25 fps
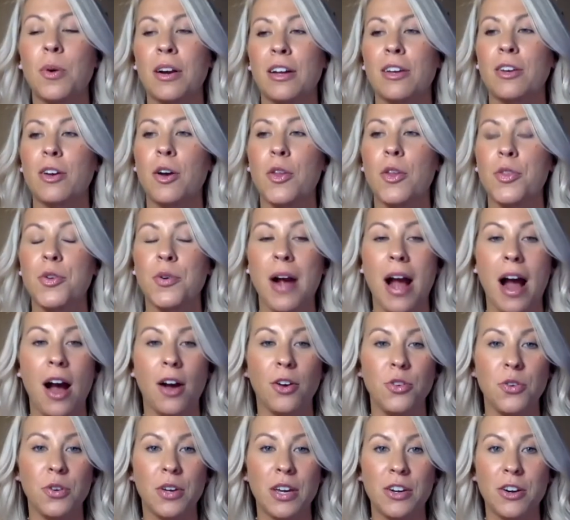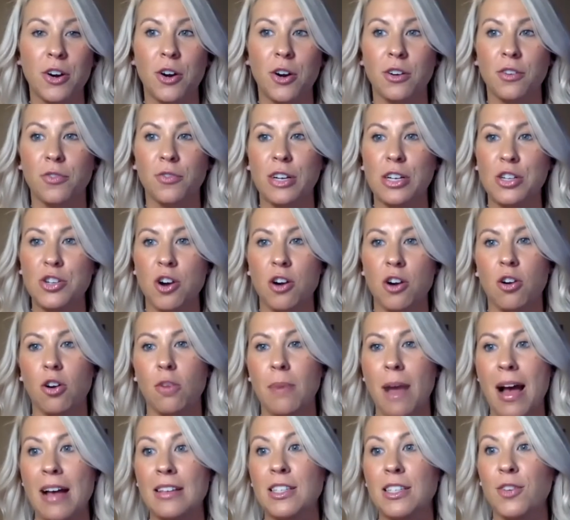go through how you can earn a free charcoal
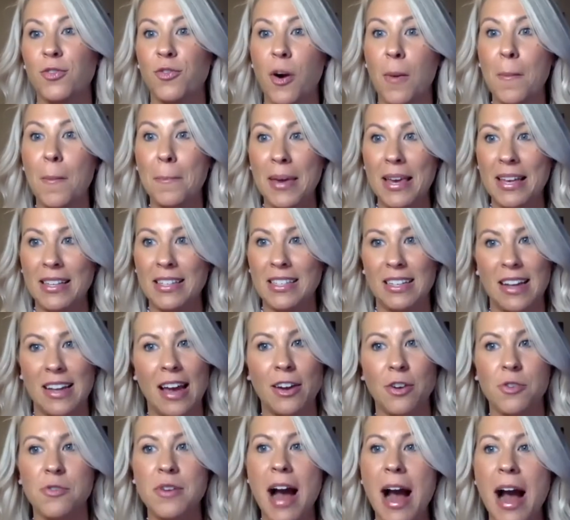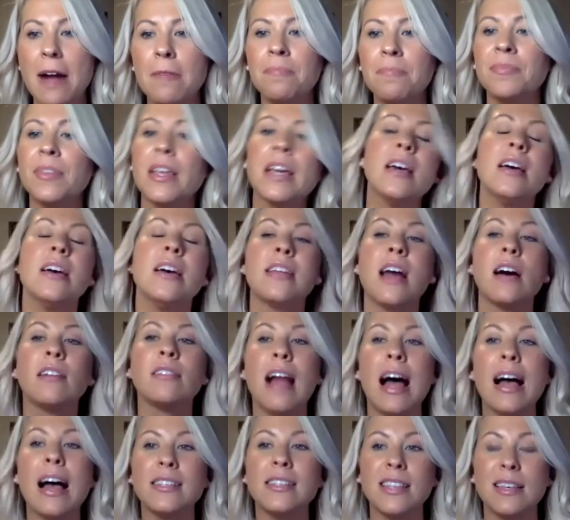mask from me tonight, okay? Now,
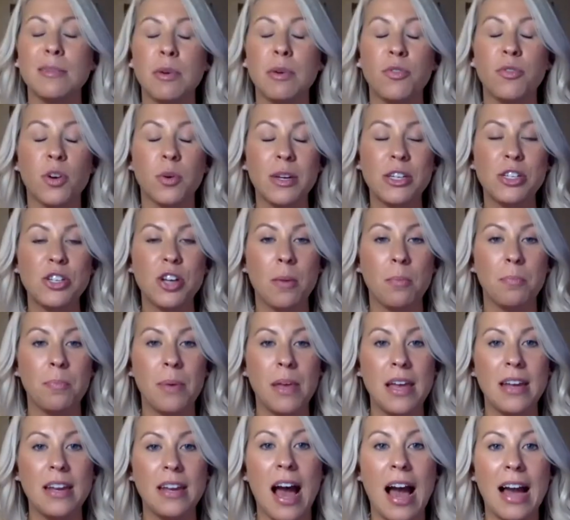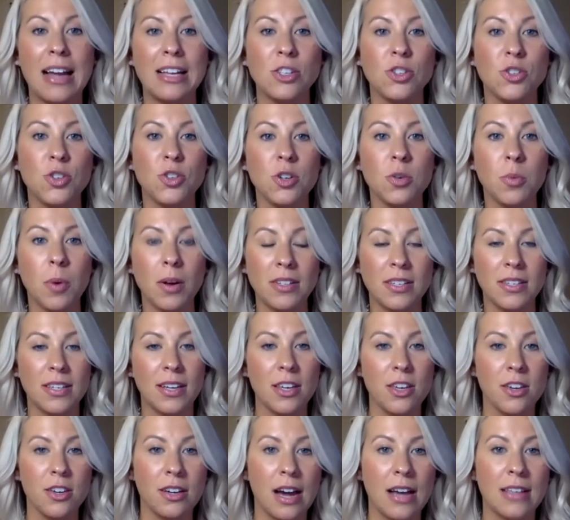last thing before we jump in, I do want to
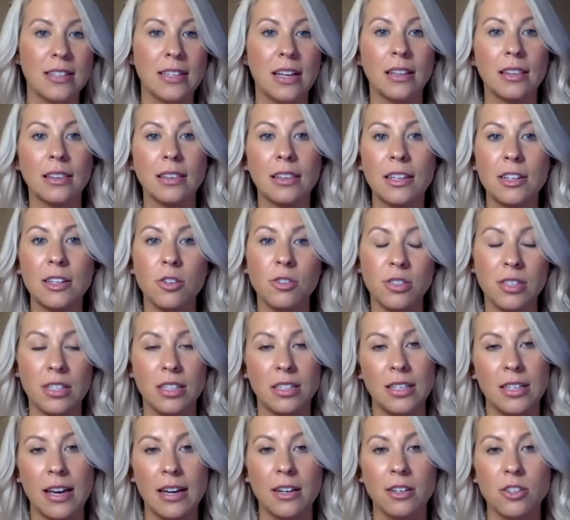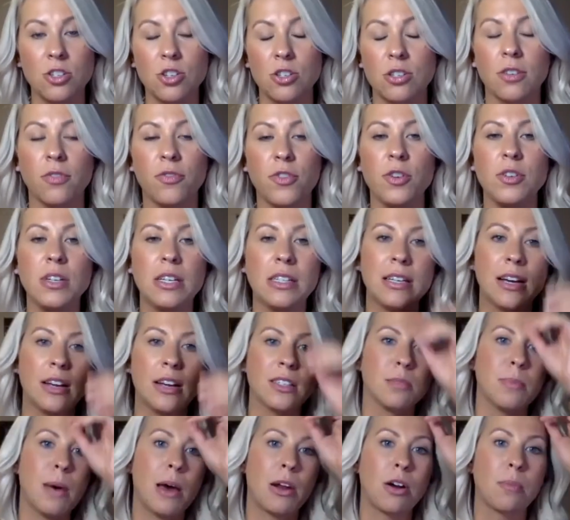tell you guys just a few
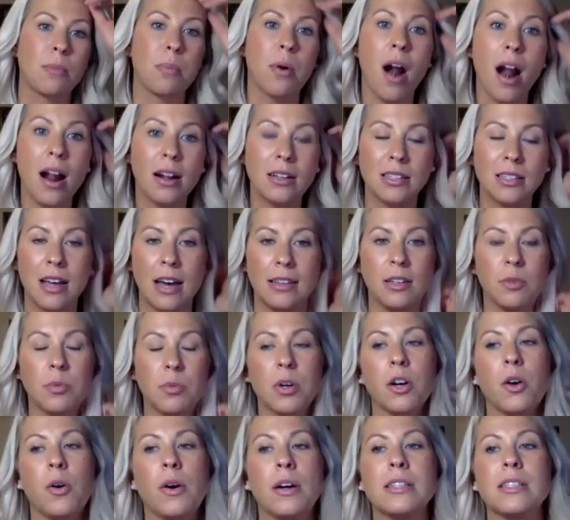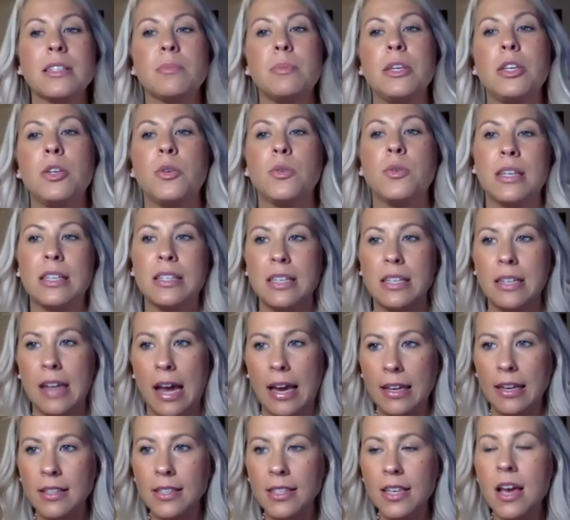details about our product line that we're going to be using
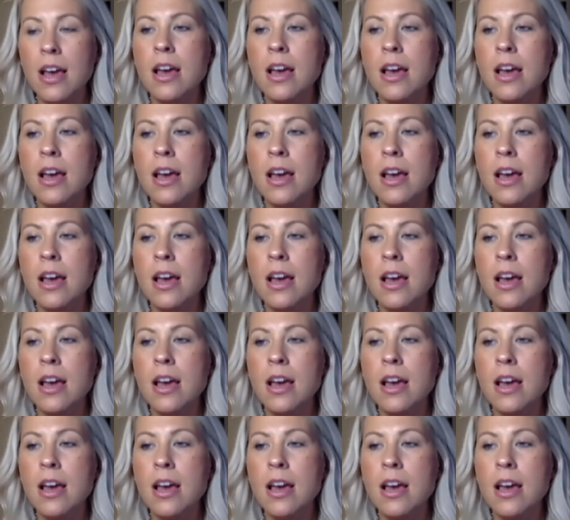tonight.